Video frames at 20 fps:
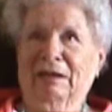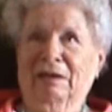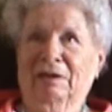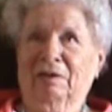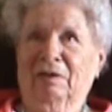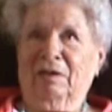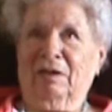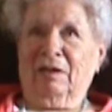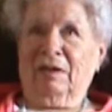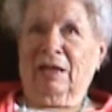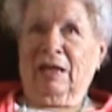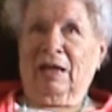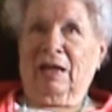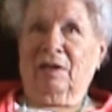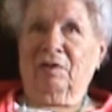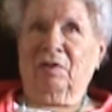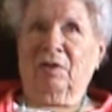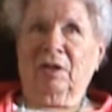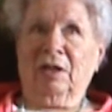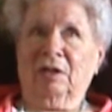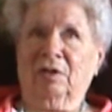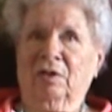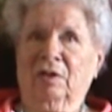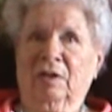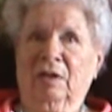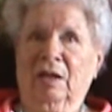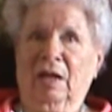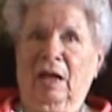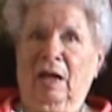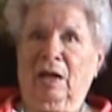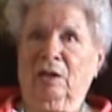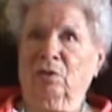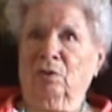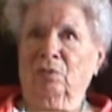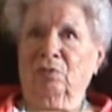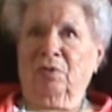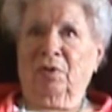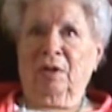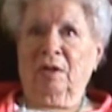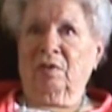yeah, I think I
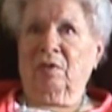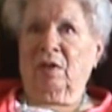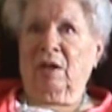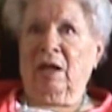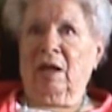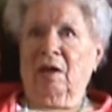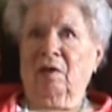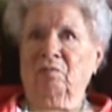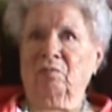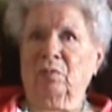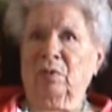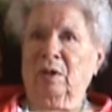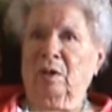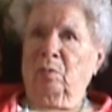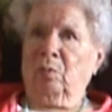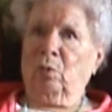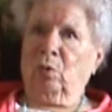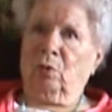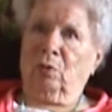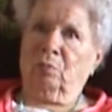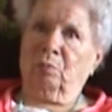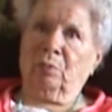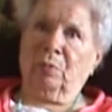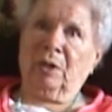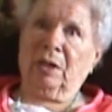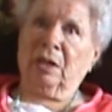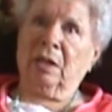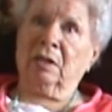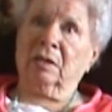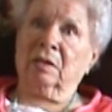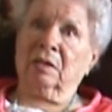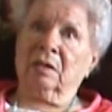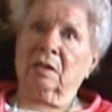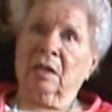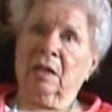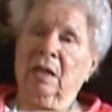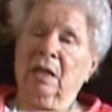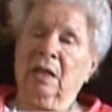don't think they have anymore because